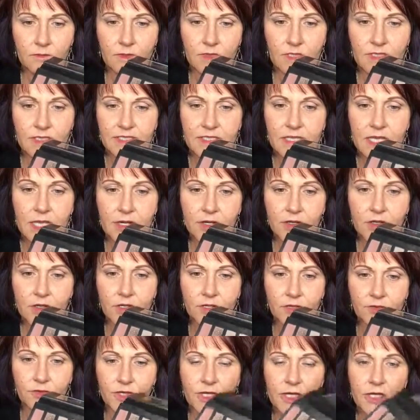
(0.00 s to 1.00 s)
this lighter
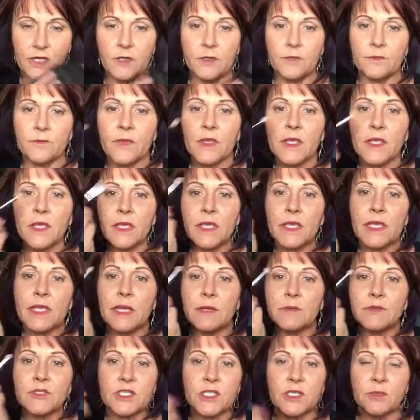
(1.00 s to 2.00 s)
color here, and
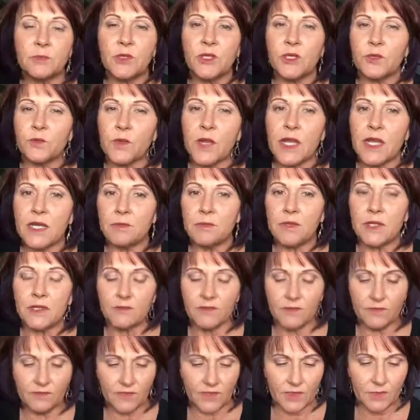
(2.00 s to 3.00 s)
I'm just going to put it right
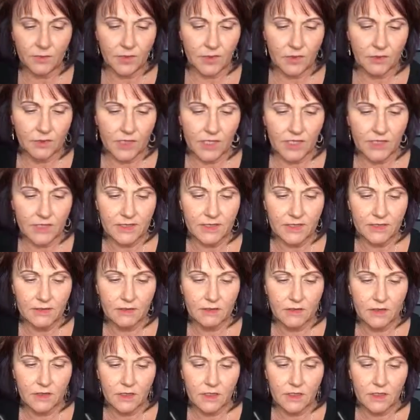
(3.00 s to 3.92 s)
above the Flippant, because